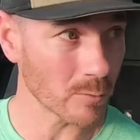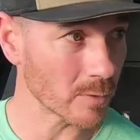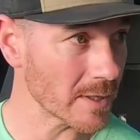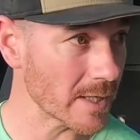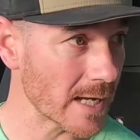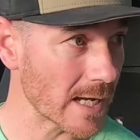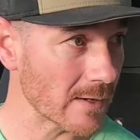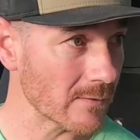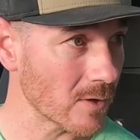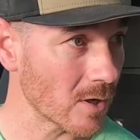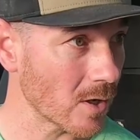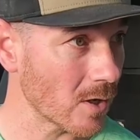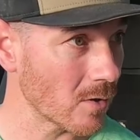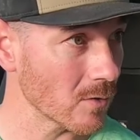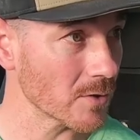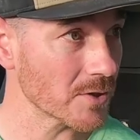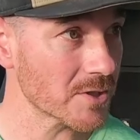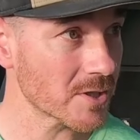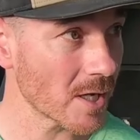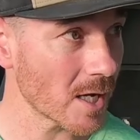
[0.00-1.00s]
We have all
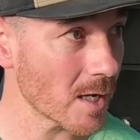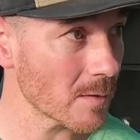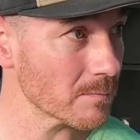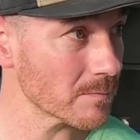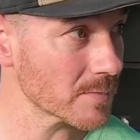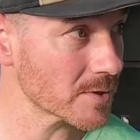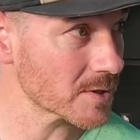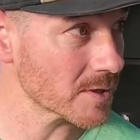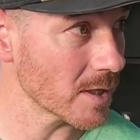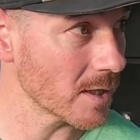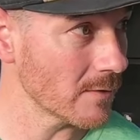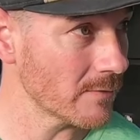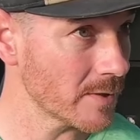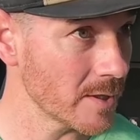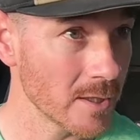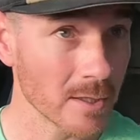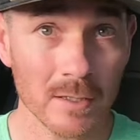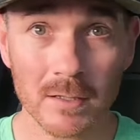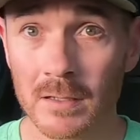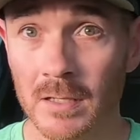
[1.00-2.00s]
the shop stuff
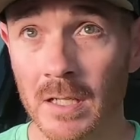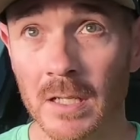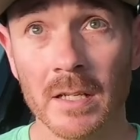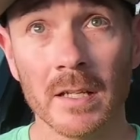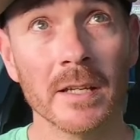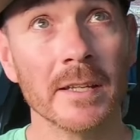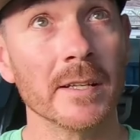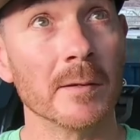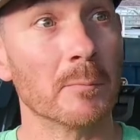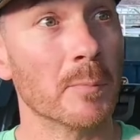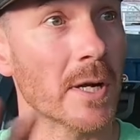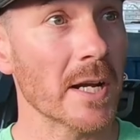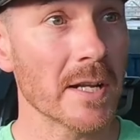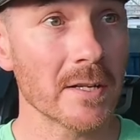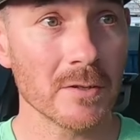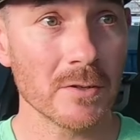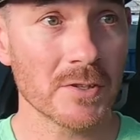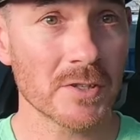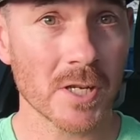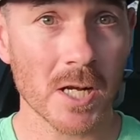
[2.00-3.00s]
here in a brand
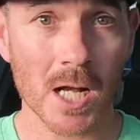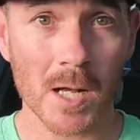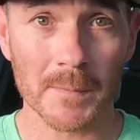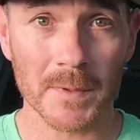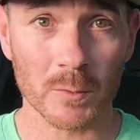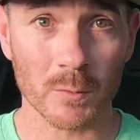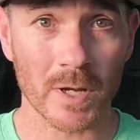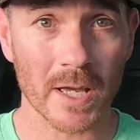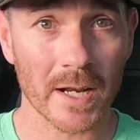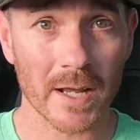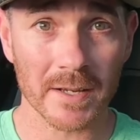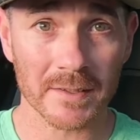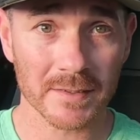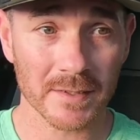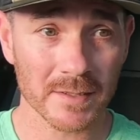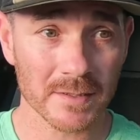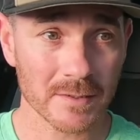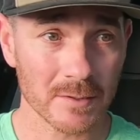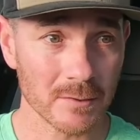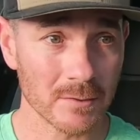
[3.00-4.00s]
new shop that we got
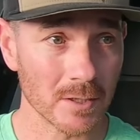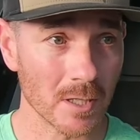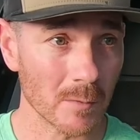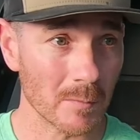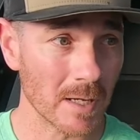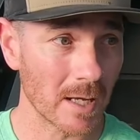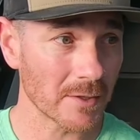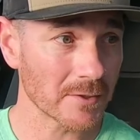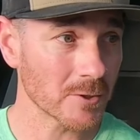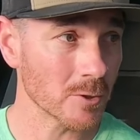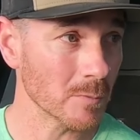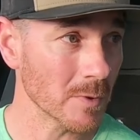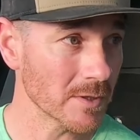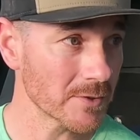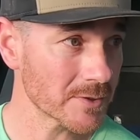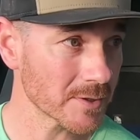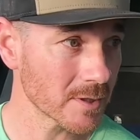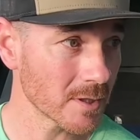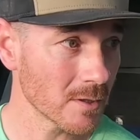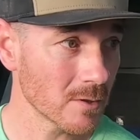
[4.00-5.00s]
access to about two
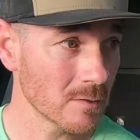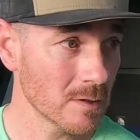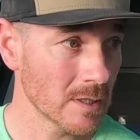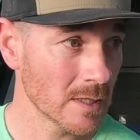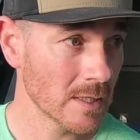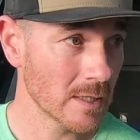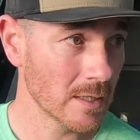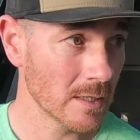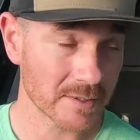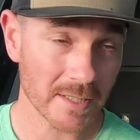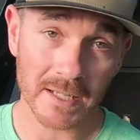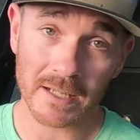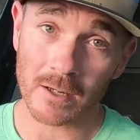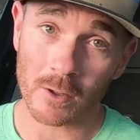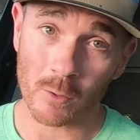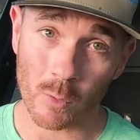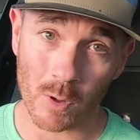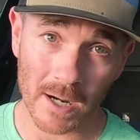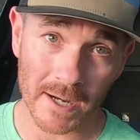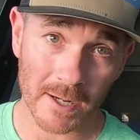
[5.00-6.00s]
months ago. It's taken
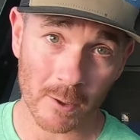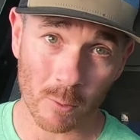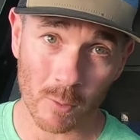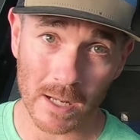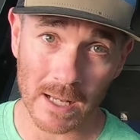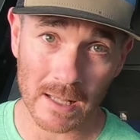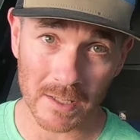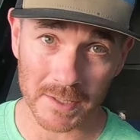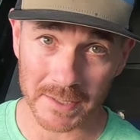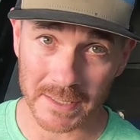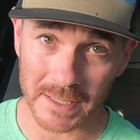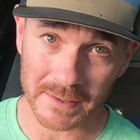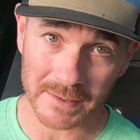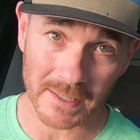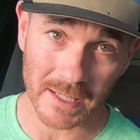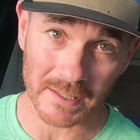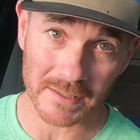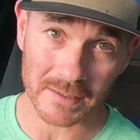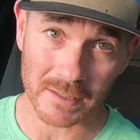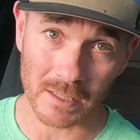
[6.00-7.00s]
quite a while to get
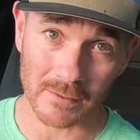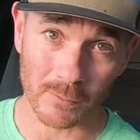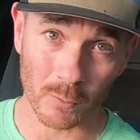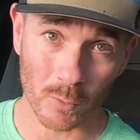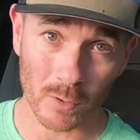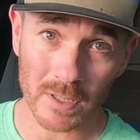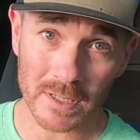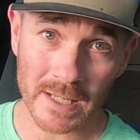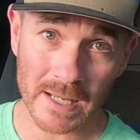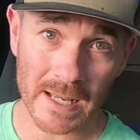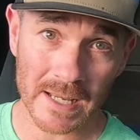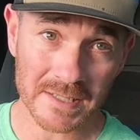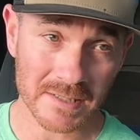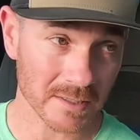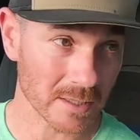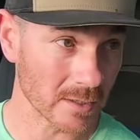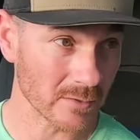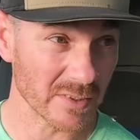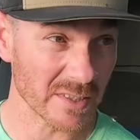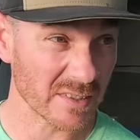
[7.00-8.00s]
that stuff organized and
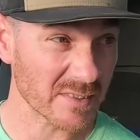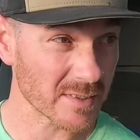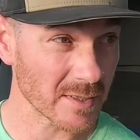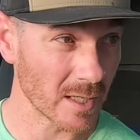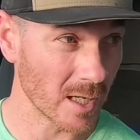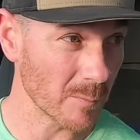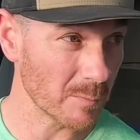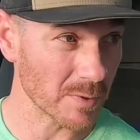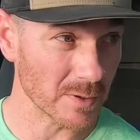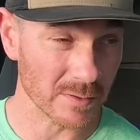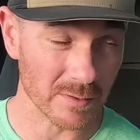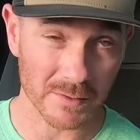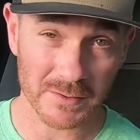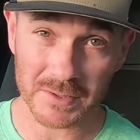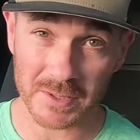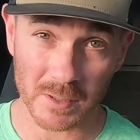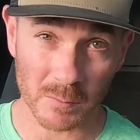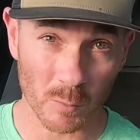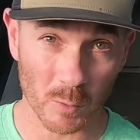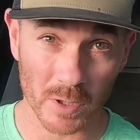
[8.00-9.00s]
get everything set up and
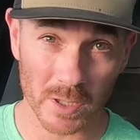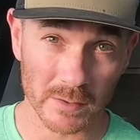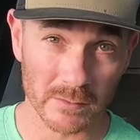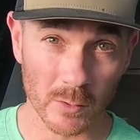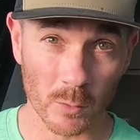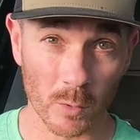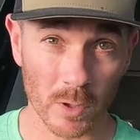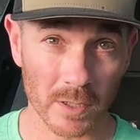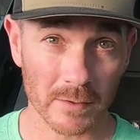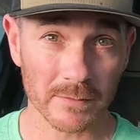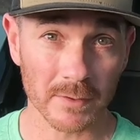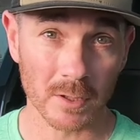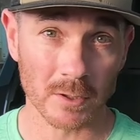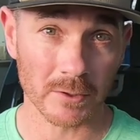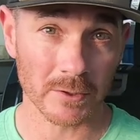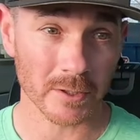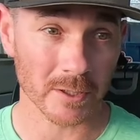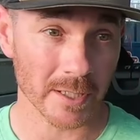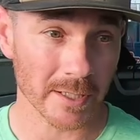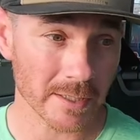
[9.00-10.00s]
somewhat of a workflow
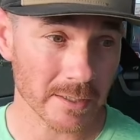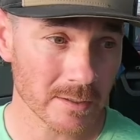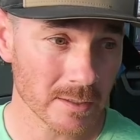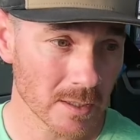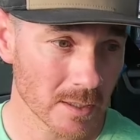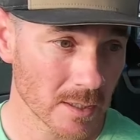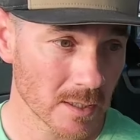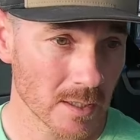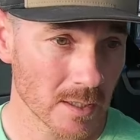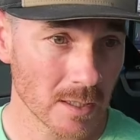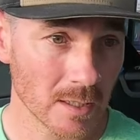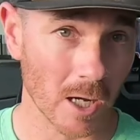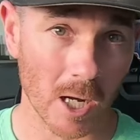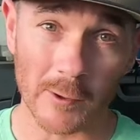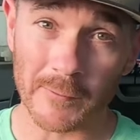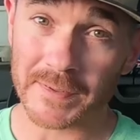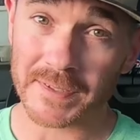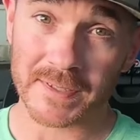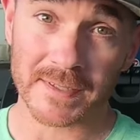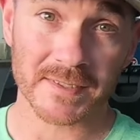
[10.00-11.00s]
created
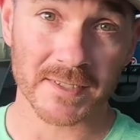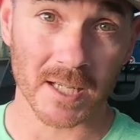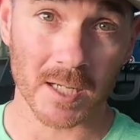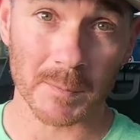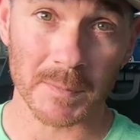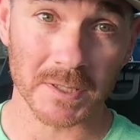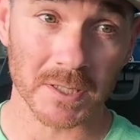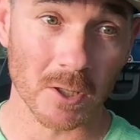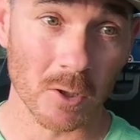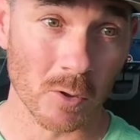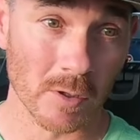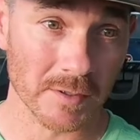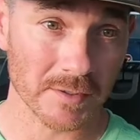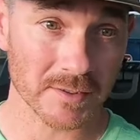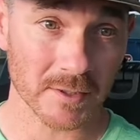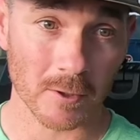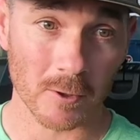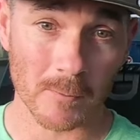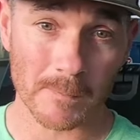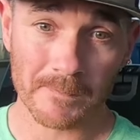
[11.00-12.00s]
office is set up and going.
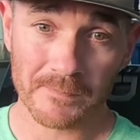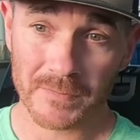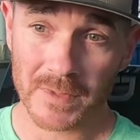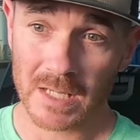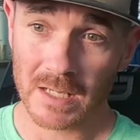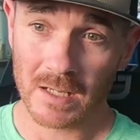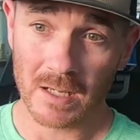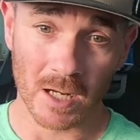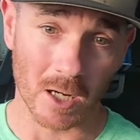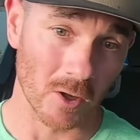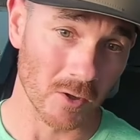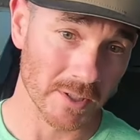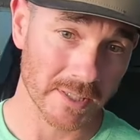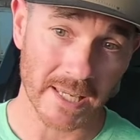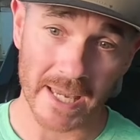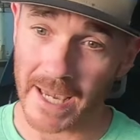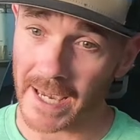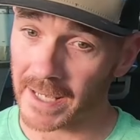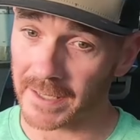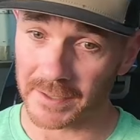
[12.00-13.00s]
So all the
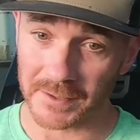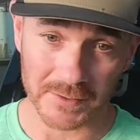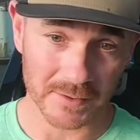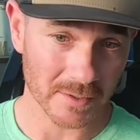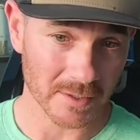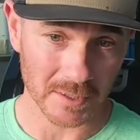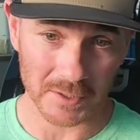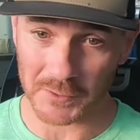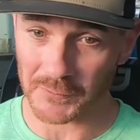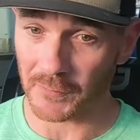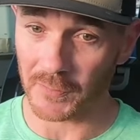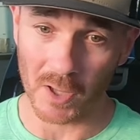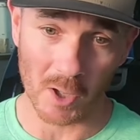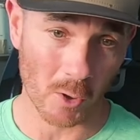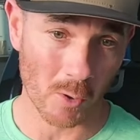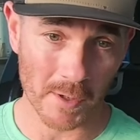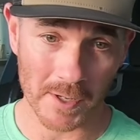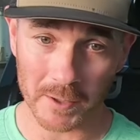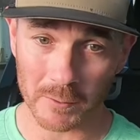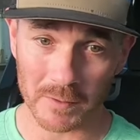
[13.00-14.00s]
CAD is, is
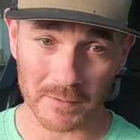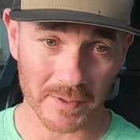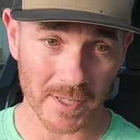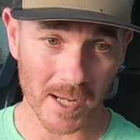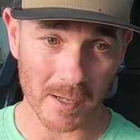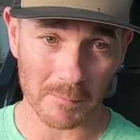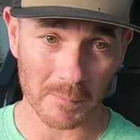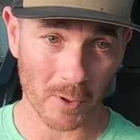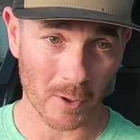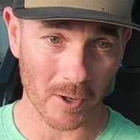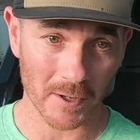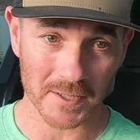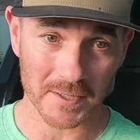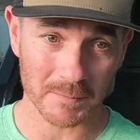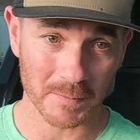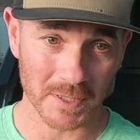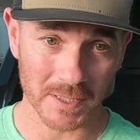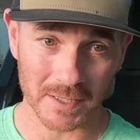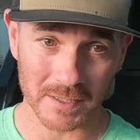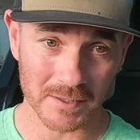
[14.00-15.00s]
flowing. We've got parts
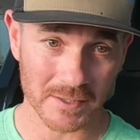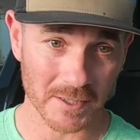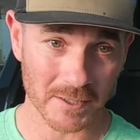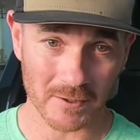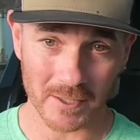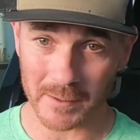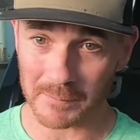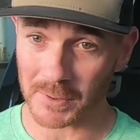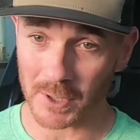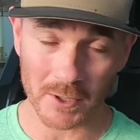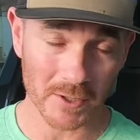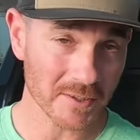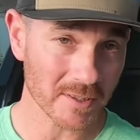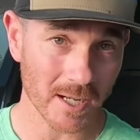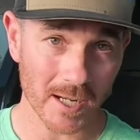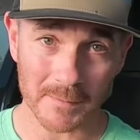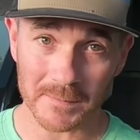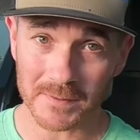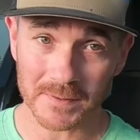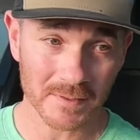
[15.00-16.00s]
being generate
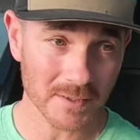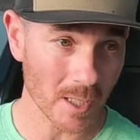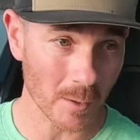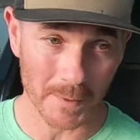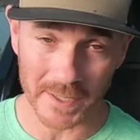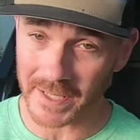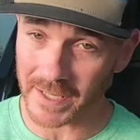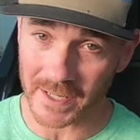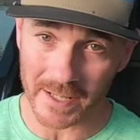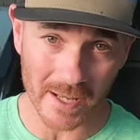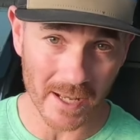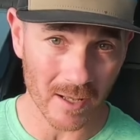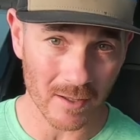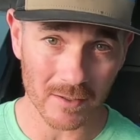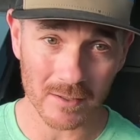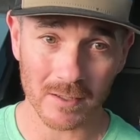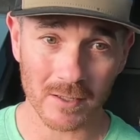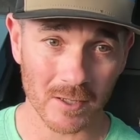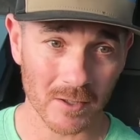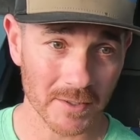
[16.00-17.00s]
prototypes coming in and
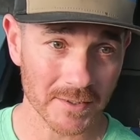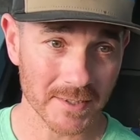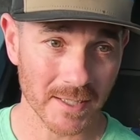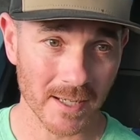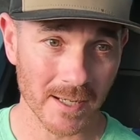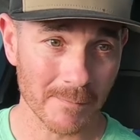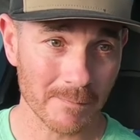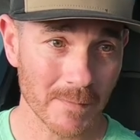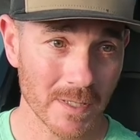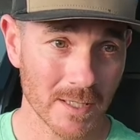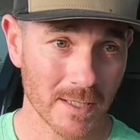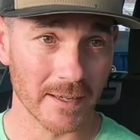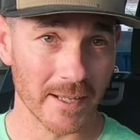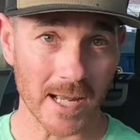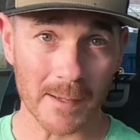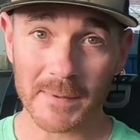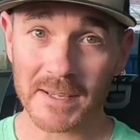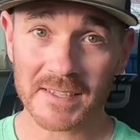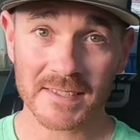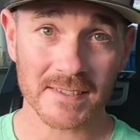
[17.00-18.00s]
out all the time. And
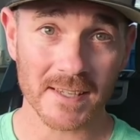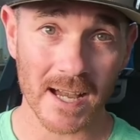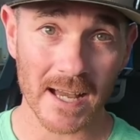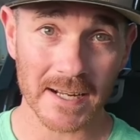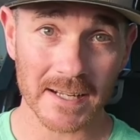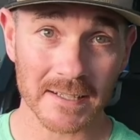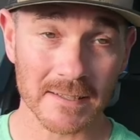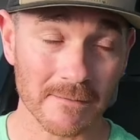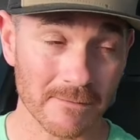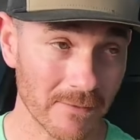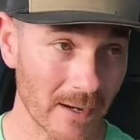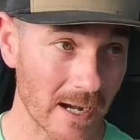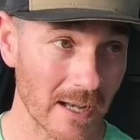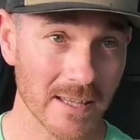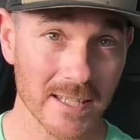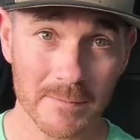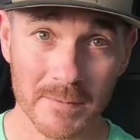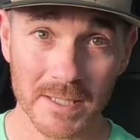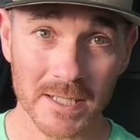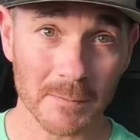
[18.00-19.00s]
I'm excited to
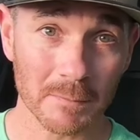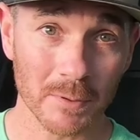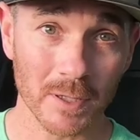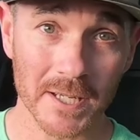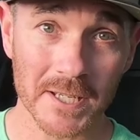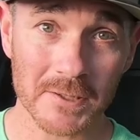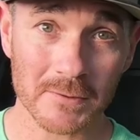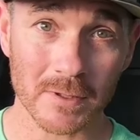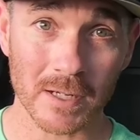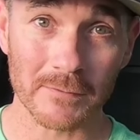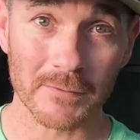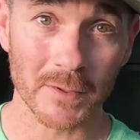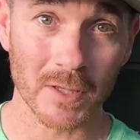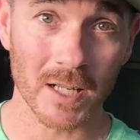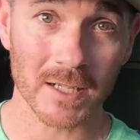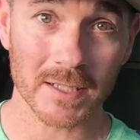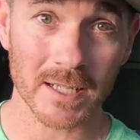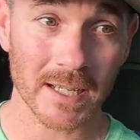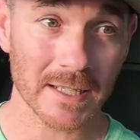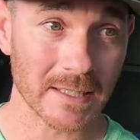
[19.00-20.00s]
finally be in a place where I feel
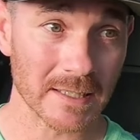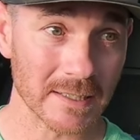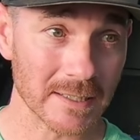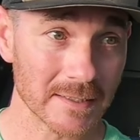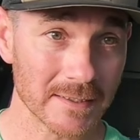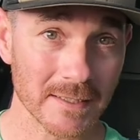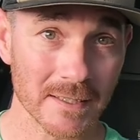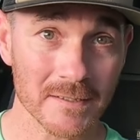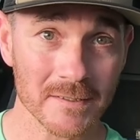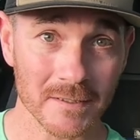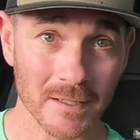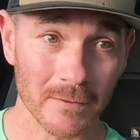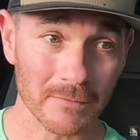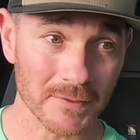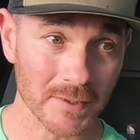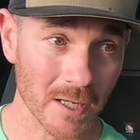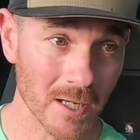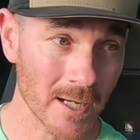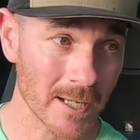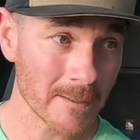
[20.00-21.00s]
like I can get this stuff
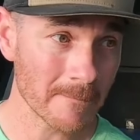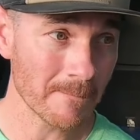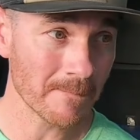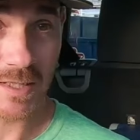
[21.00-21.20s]
done.